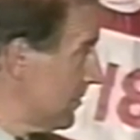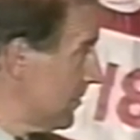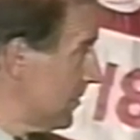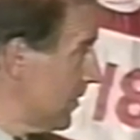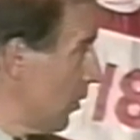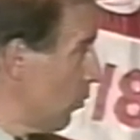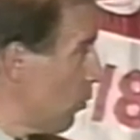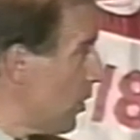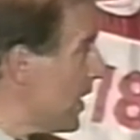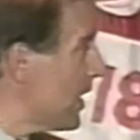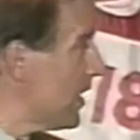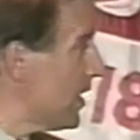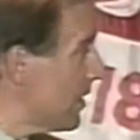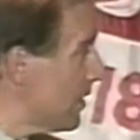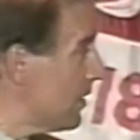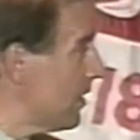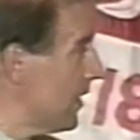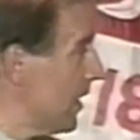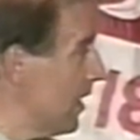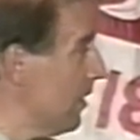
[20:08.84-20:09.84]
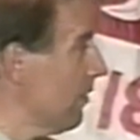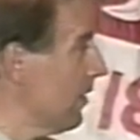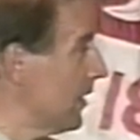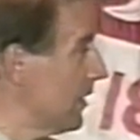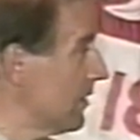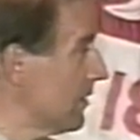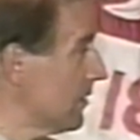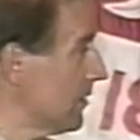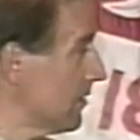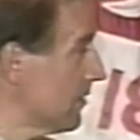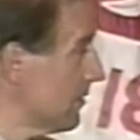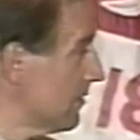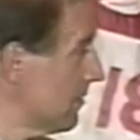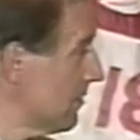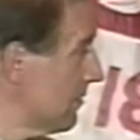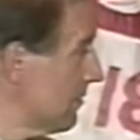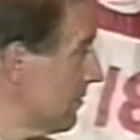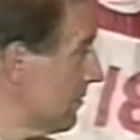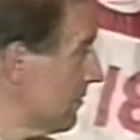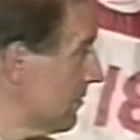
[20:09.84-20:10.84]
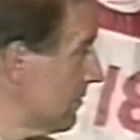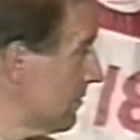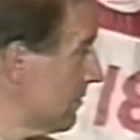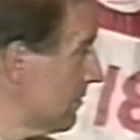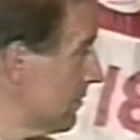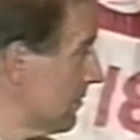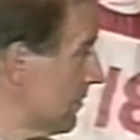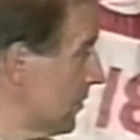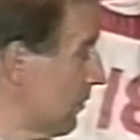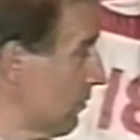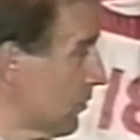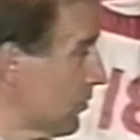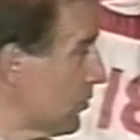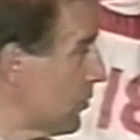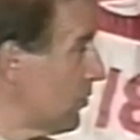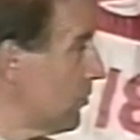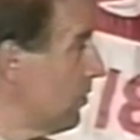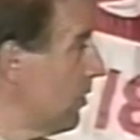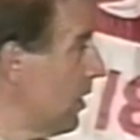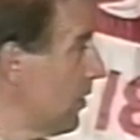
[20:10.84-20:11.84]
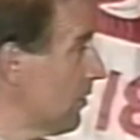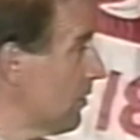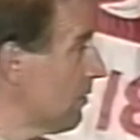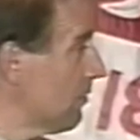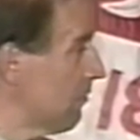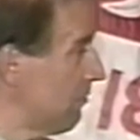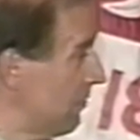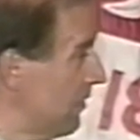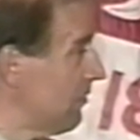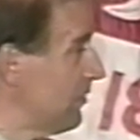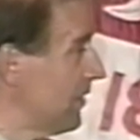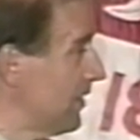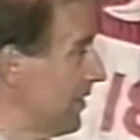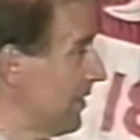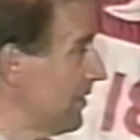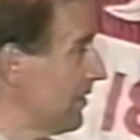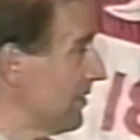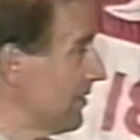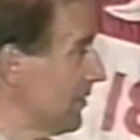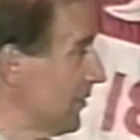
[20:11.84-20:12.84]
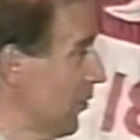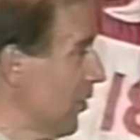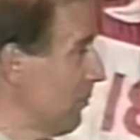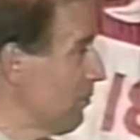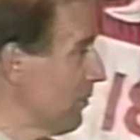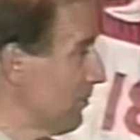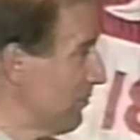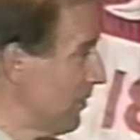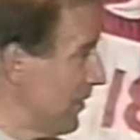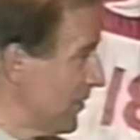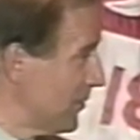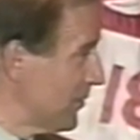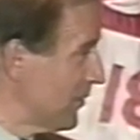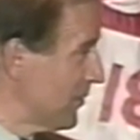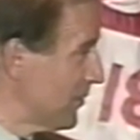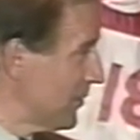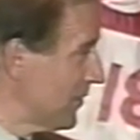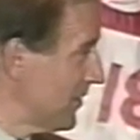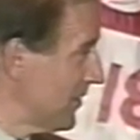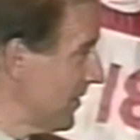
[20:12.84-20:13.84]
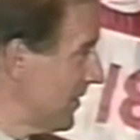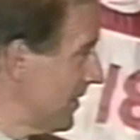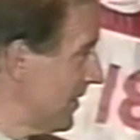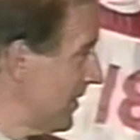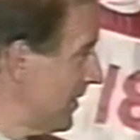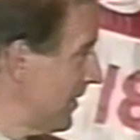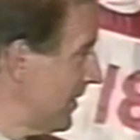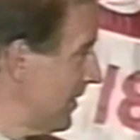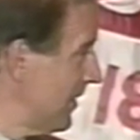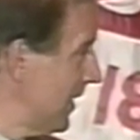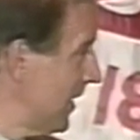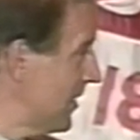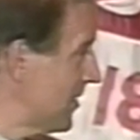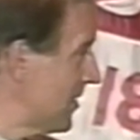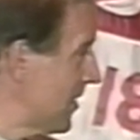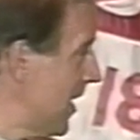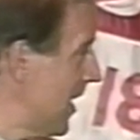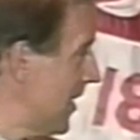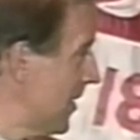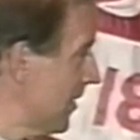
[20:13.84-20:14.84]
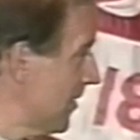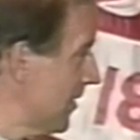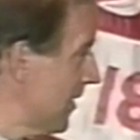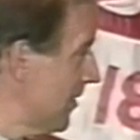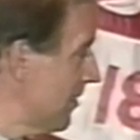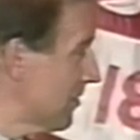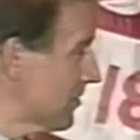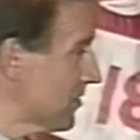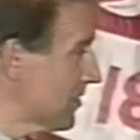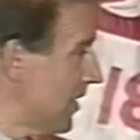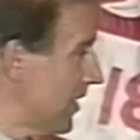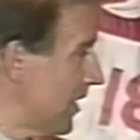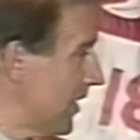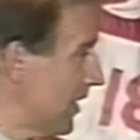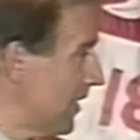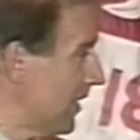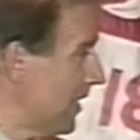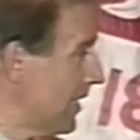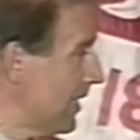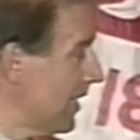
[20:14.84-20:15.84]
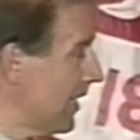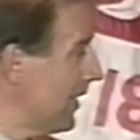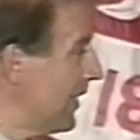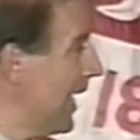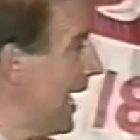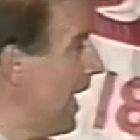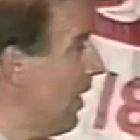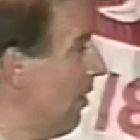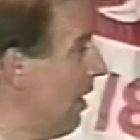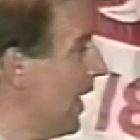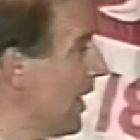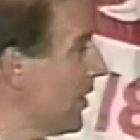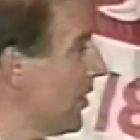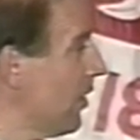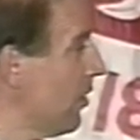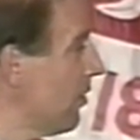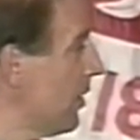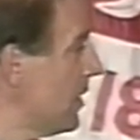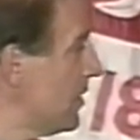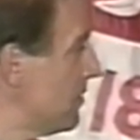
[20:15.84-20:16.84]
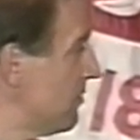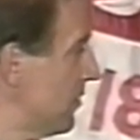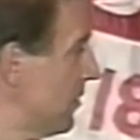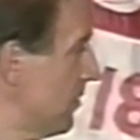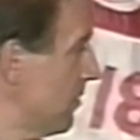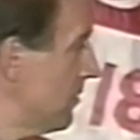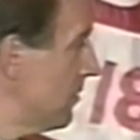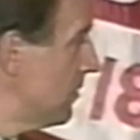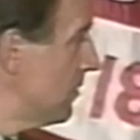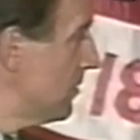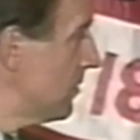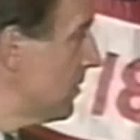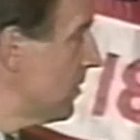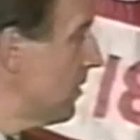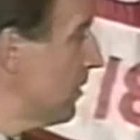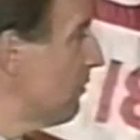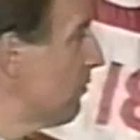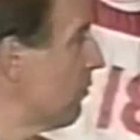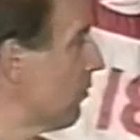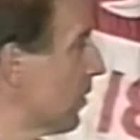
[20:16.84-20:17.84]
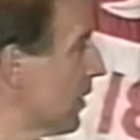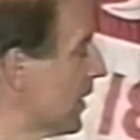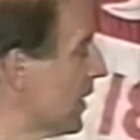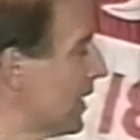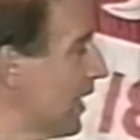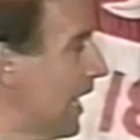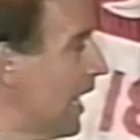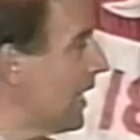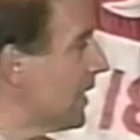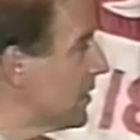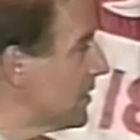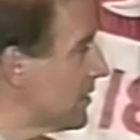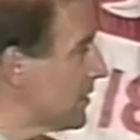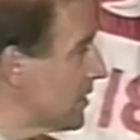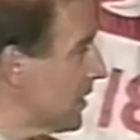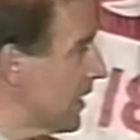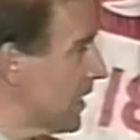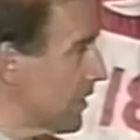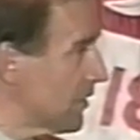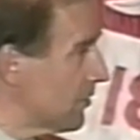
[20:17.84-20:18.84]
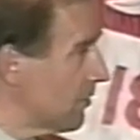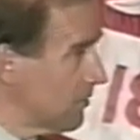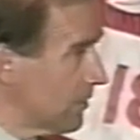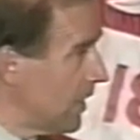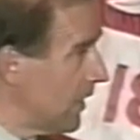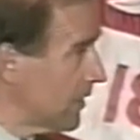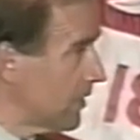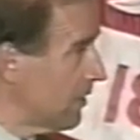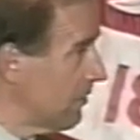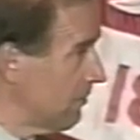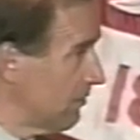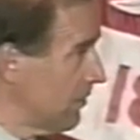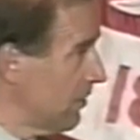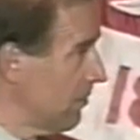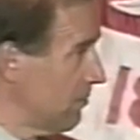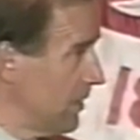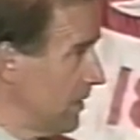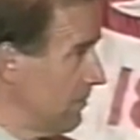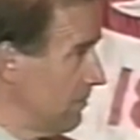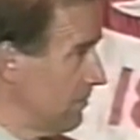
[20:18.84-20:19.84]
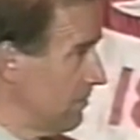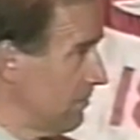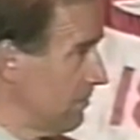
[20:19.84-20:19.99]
A week into the hearings, over 250 law professors had signed a letter saying, Now I know his views. For God's sake, do not confirm him.